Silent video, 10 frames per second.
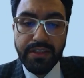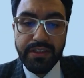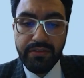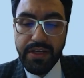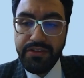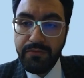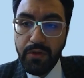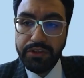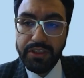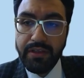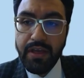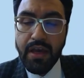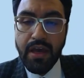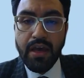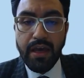range of motion,
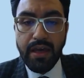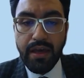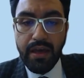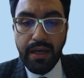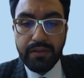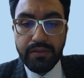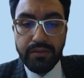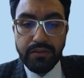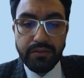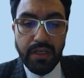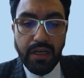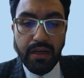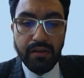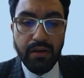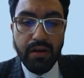and could
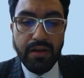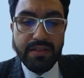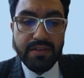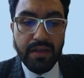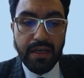cause